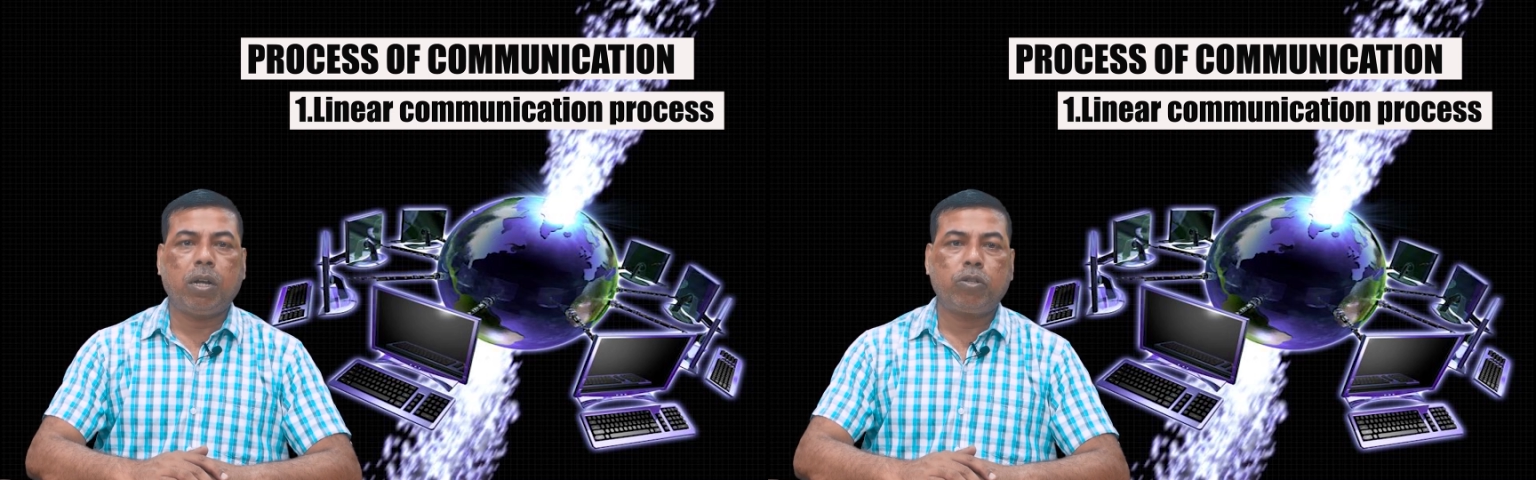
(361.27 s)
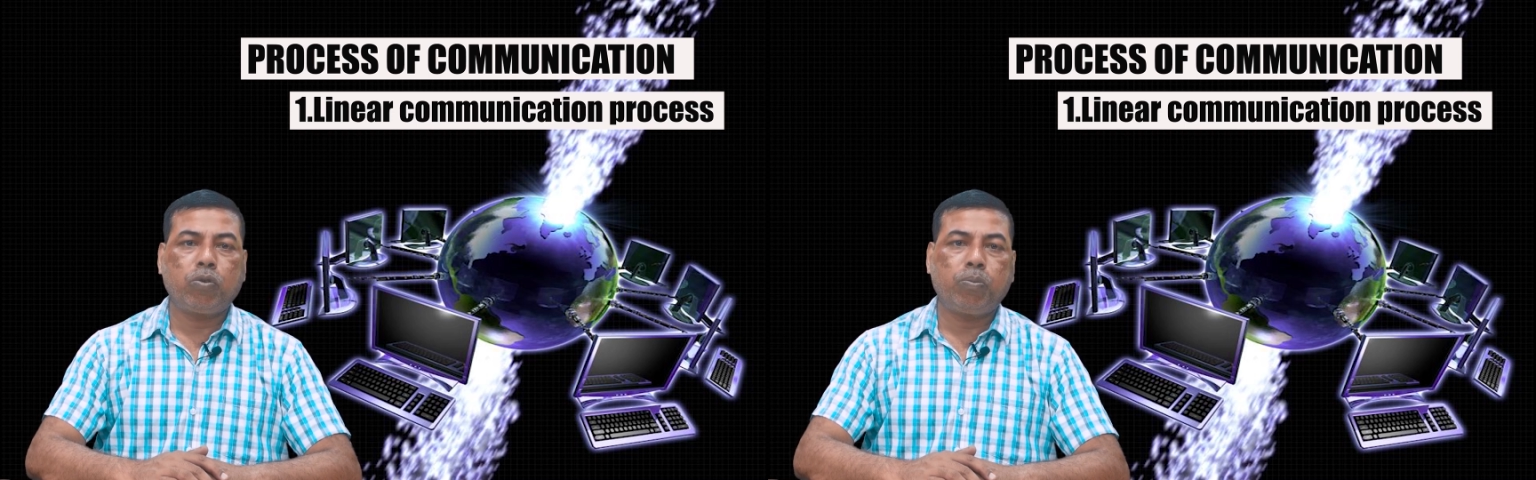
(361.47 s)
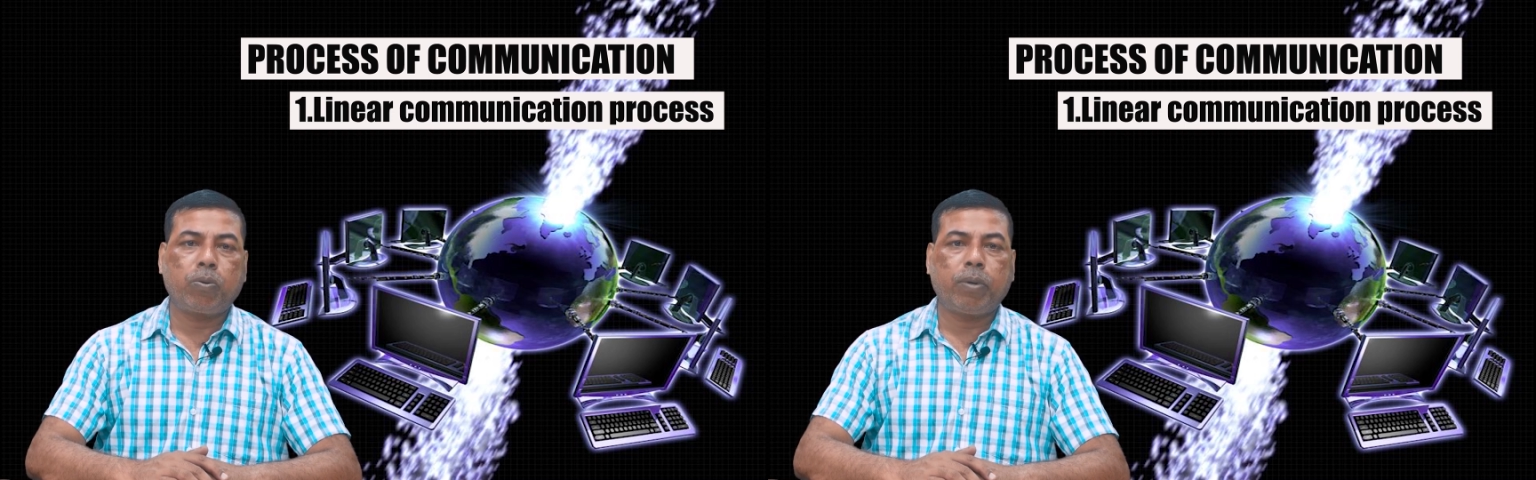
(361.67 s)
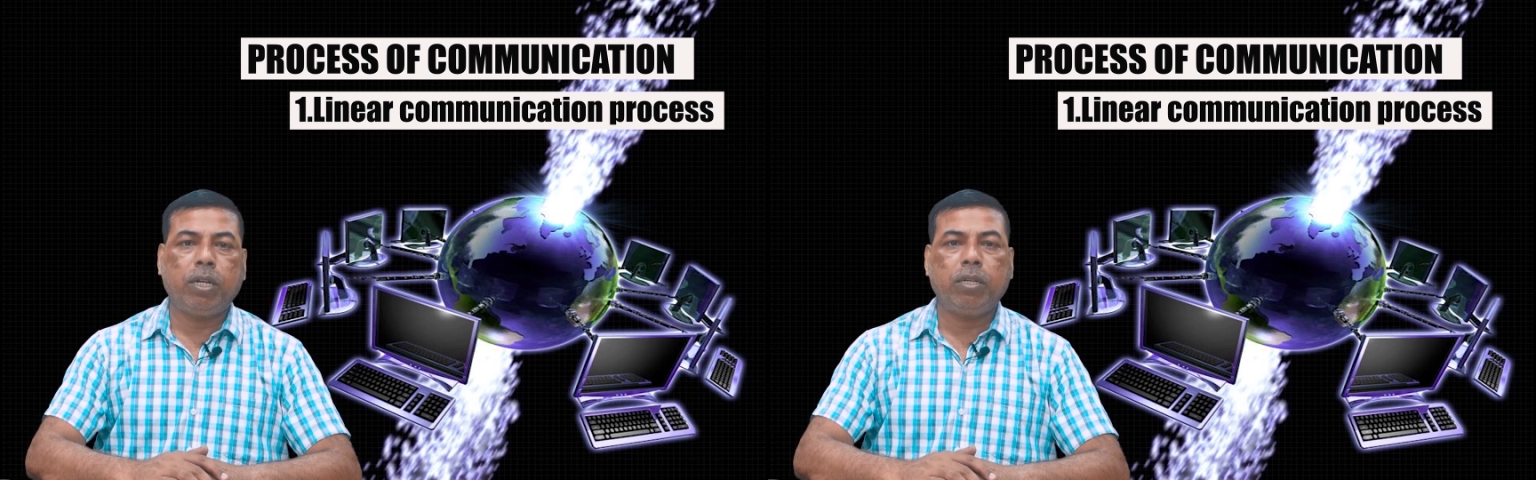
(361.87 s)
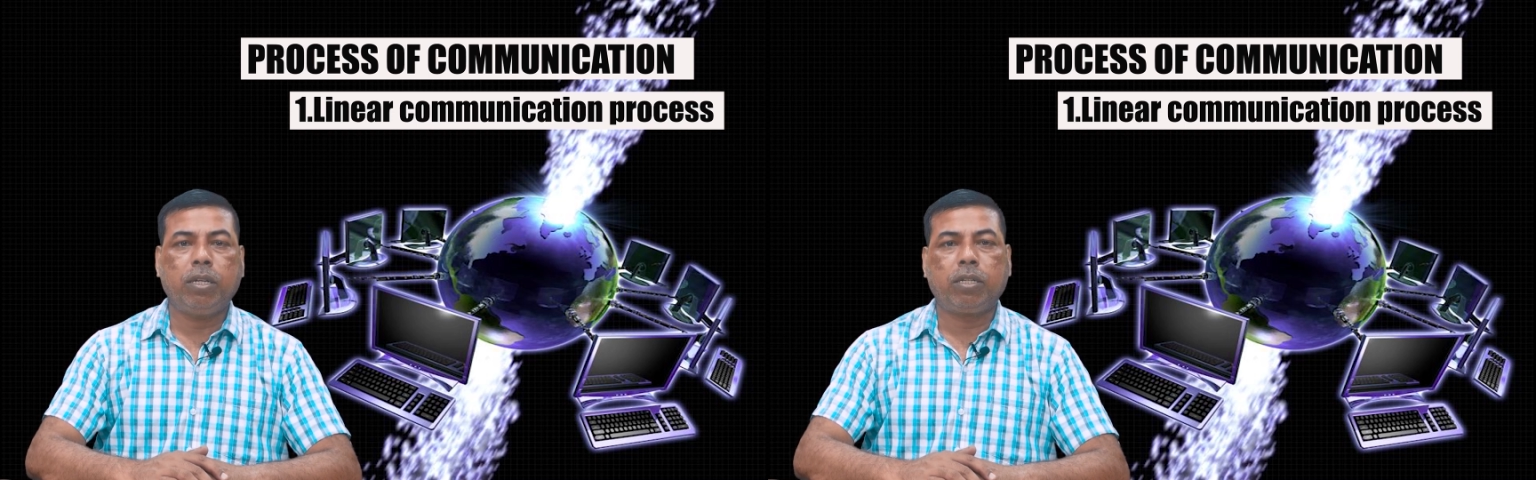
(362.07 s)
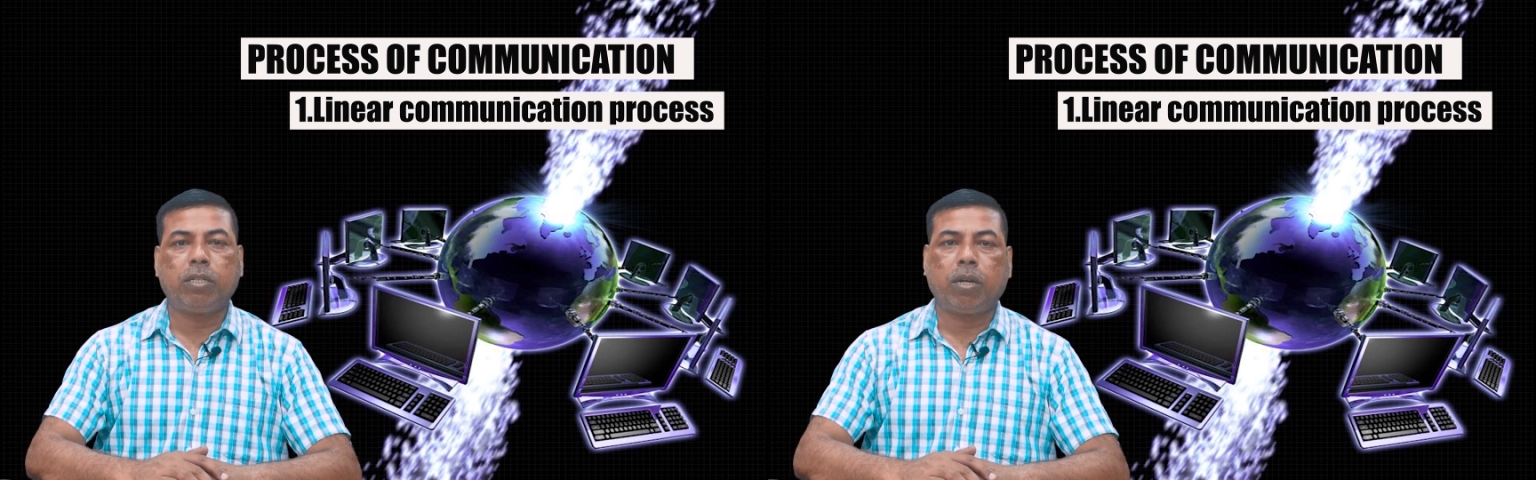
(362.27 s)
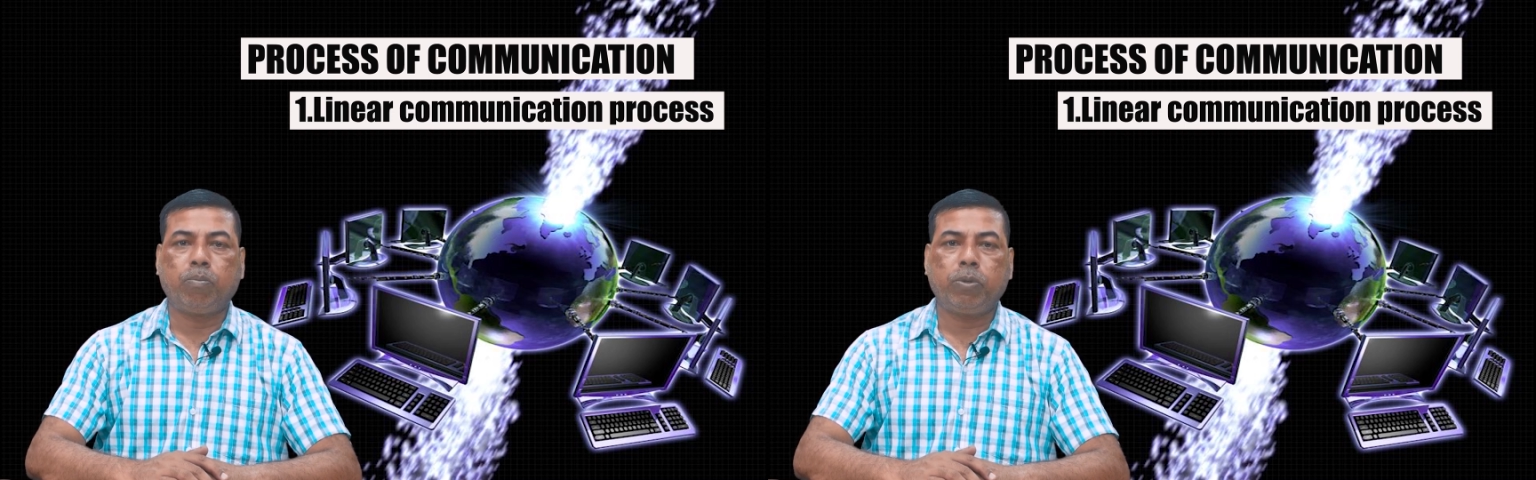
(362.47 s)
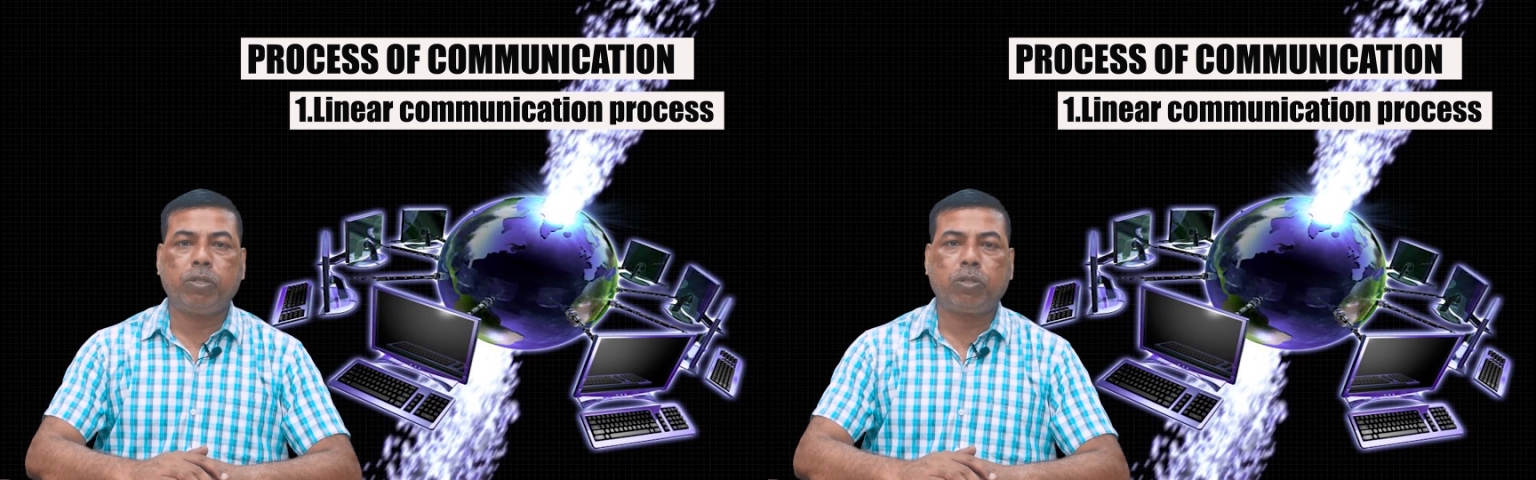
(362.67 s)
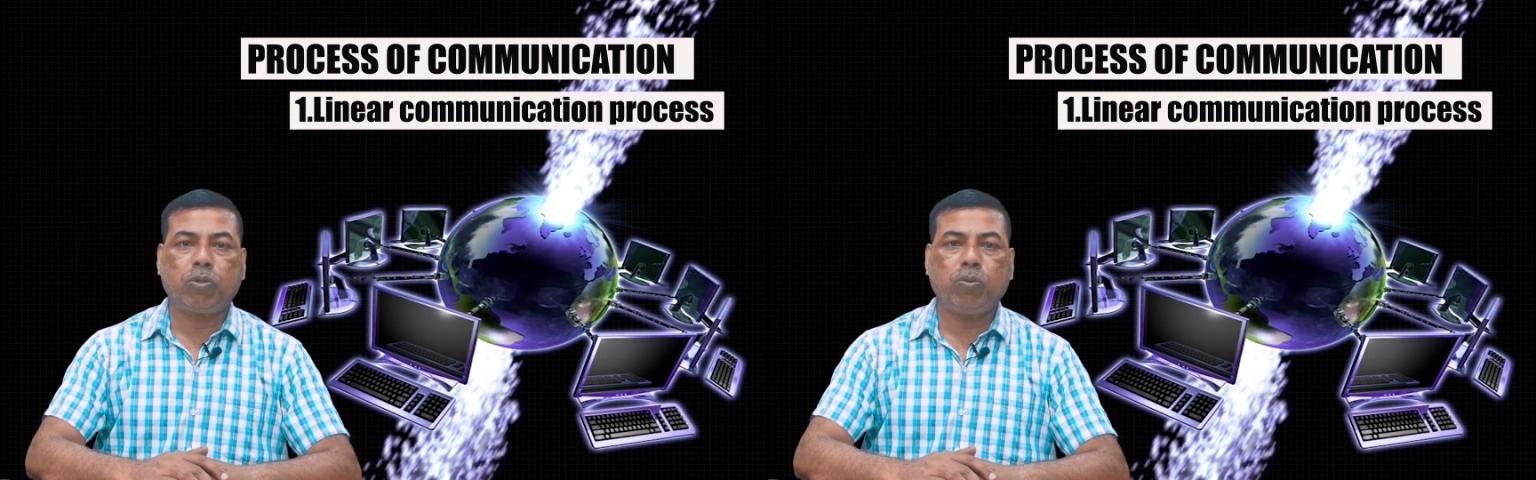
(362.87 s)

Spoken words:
also provide examples